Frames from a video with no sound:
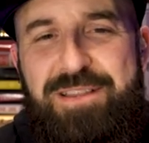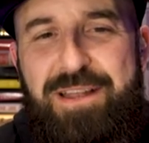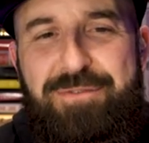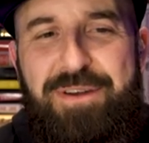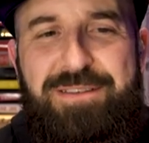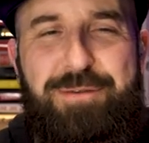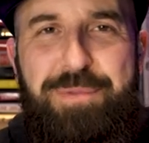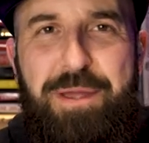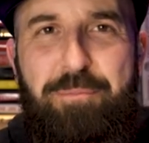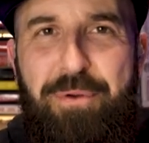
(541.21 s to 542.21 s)
it's just a lot of
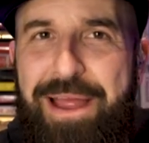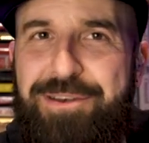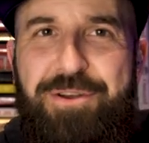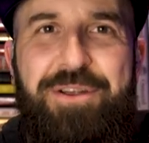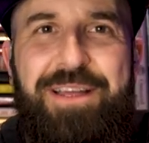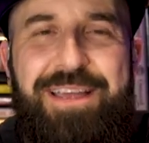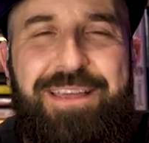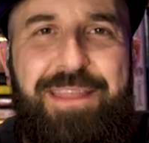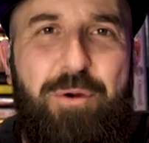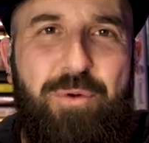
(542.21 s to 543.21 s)
fun to be a
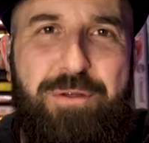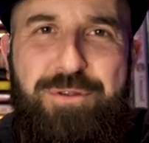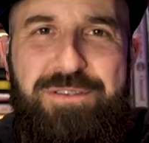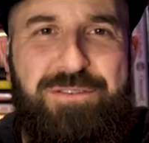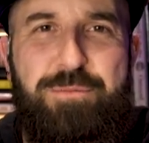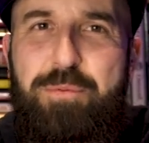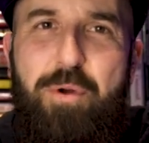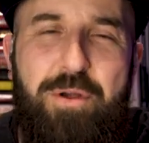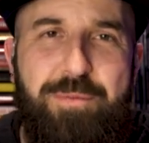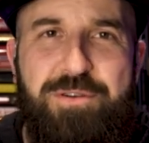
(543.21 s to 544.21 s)
brander in that world because
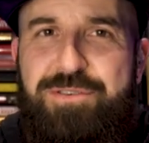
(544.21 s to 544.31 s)
Super Bowl